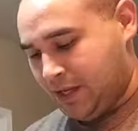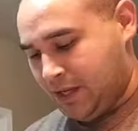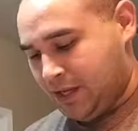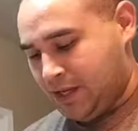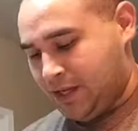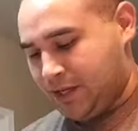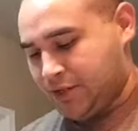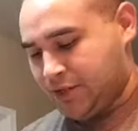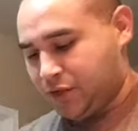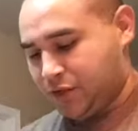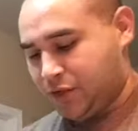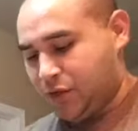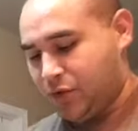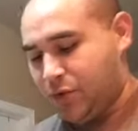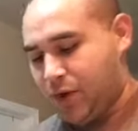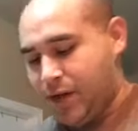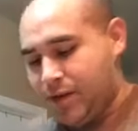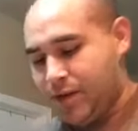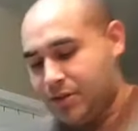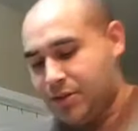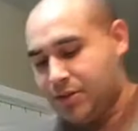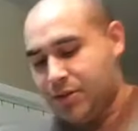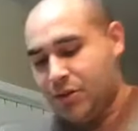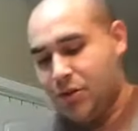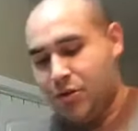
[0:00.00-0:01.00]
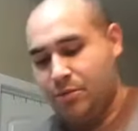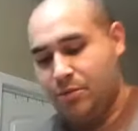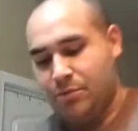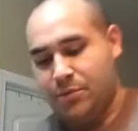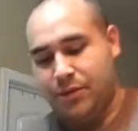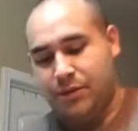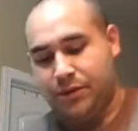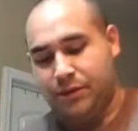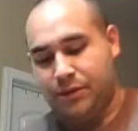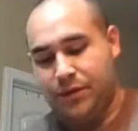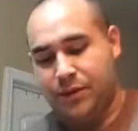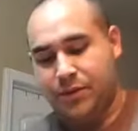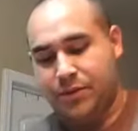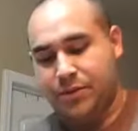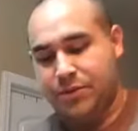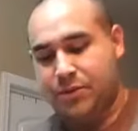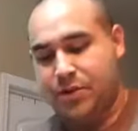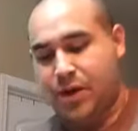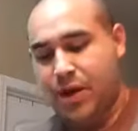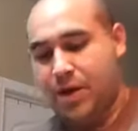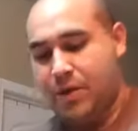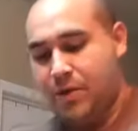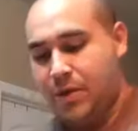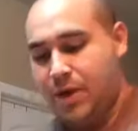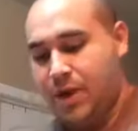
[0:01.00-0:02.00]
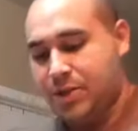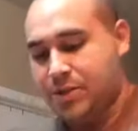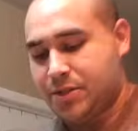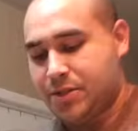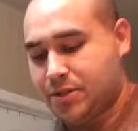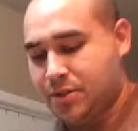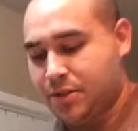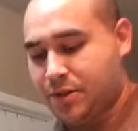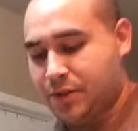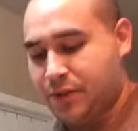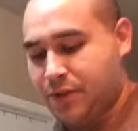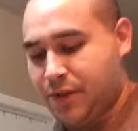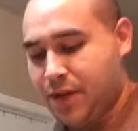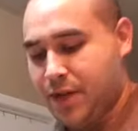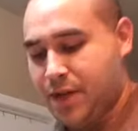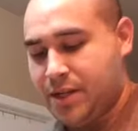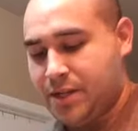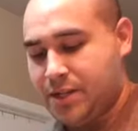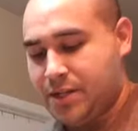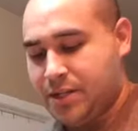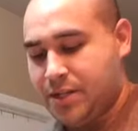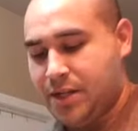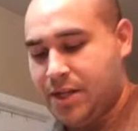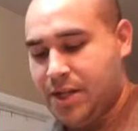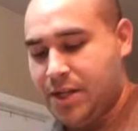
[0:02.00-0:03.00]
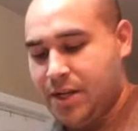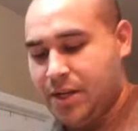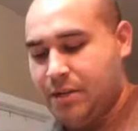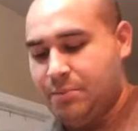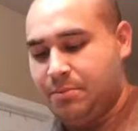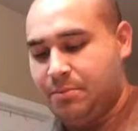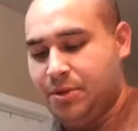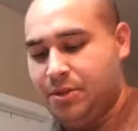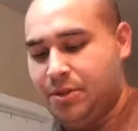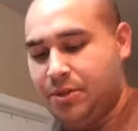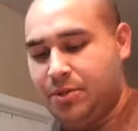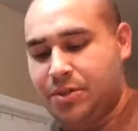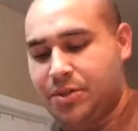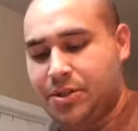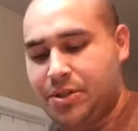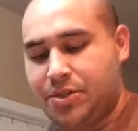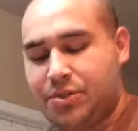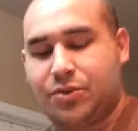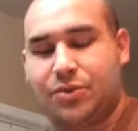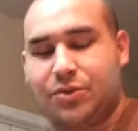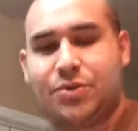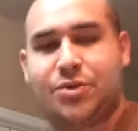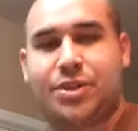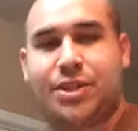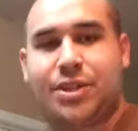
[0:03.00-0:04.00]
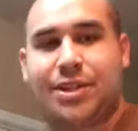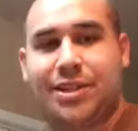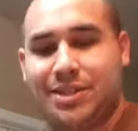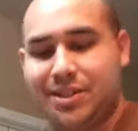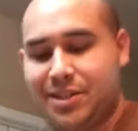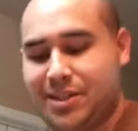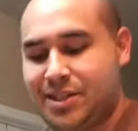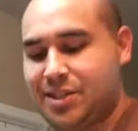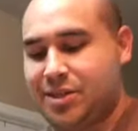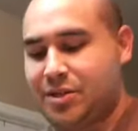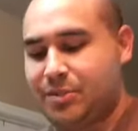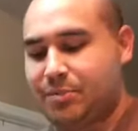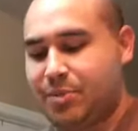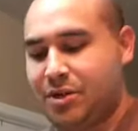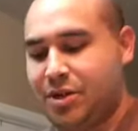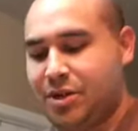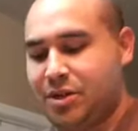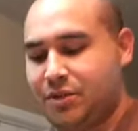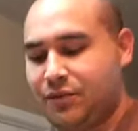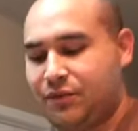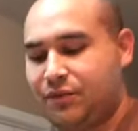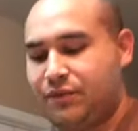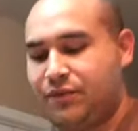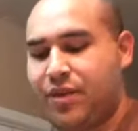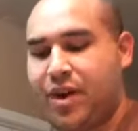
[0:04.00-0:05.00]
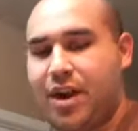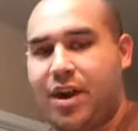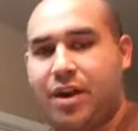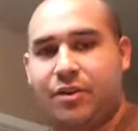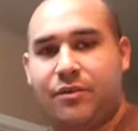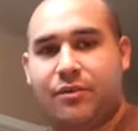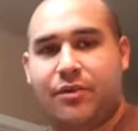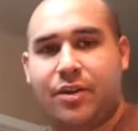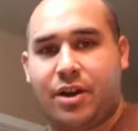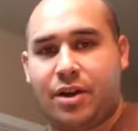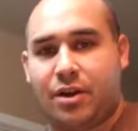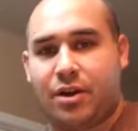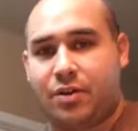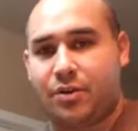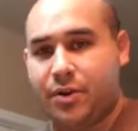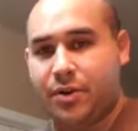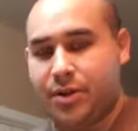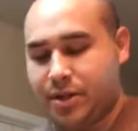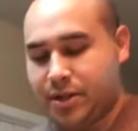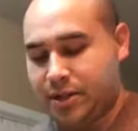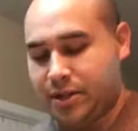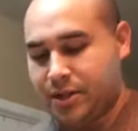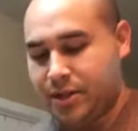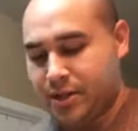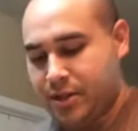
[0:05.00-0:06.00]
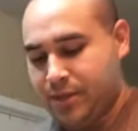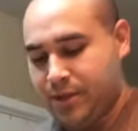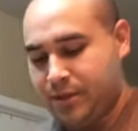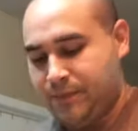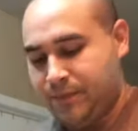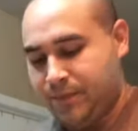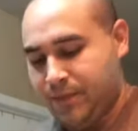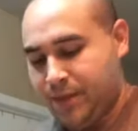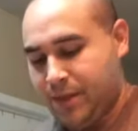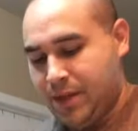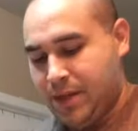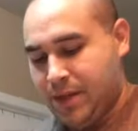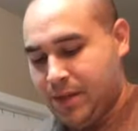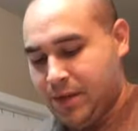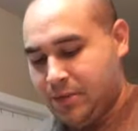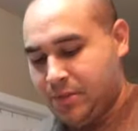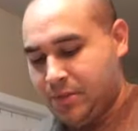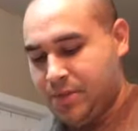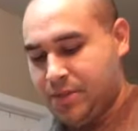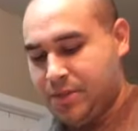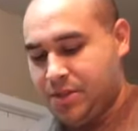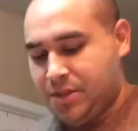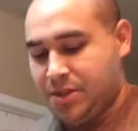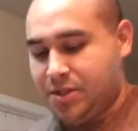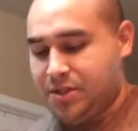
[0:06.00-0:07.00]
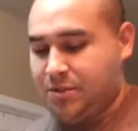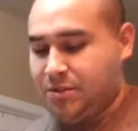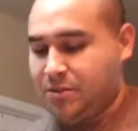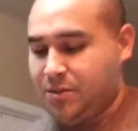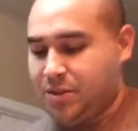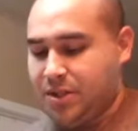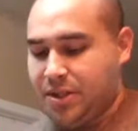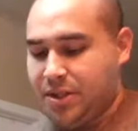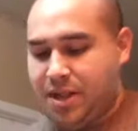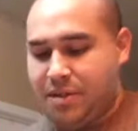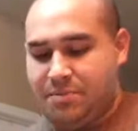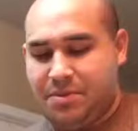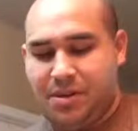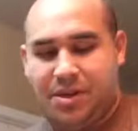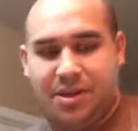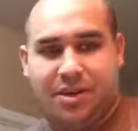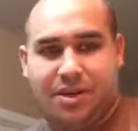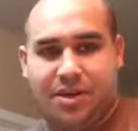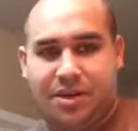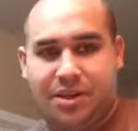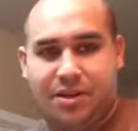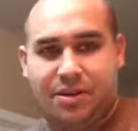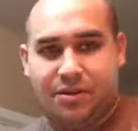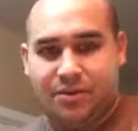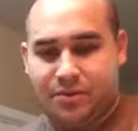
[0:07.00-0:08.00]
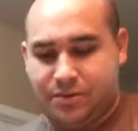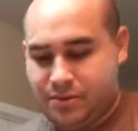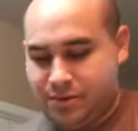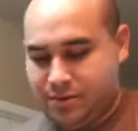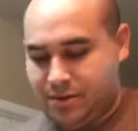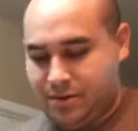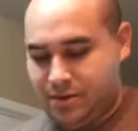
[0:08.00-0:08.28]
It's a great soap. It feels great while it's on your face, but the residual slickness disappears very, very quickly, which isn't really that big a deal.